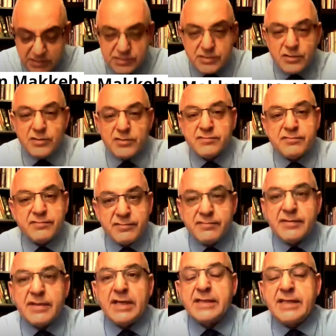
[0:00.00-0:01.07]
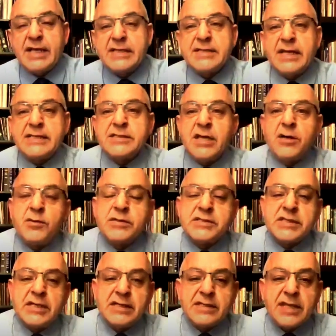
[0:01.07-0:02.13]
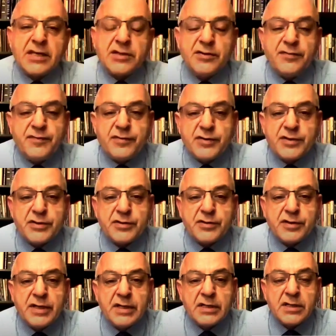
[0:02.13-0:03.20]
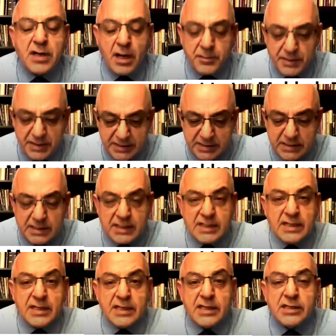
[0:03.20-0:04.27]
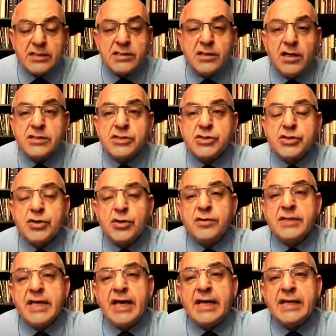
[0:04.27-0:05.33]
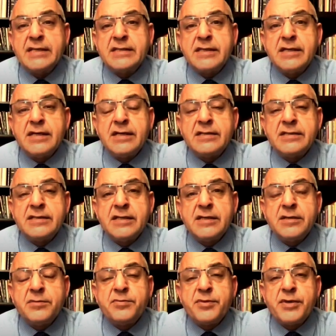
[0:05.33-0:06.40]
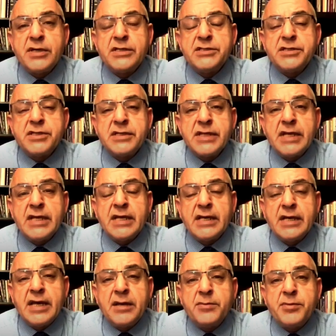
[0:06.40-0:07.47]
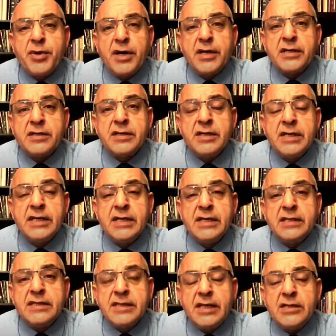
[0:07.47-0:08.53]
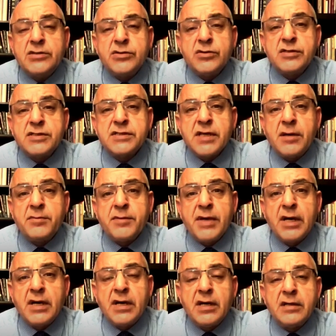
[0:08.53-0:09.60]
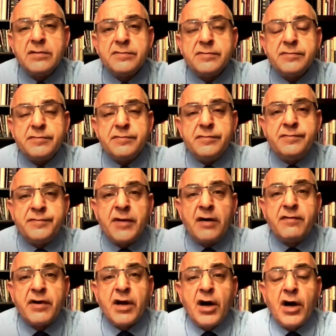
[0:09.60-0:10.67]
So that's, as I was saying, thank you for your comment. It does show that the Persian Empire, they took some of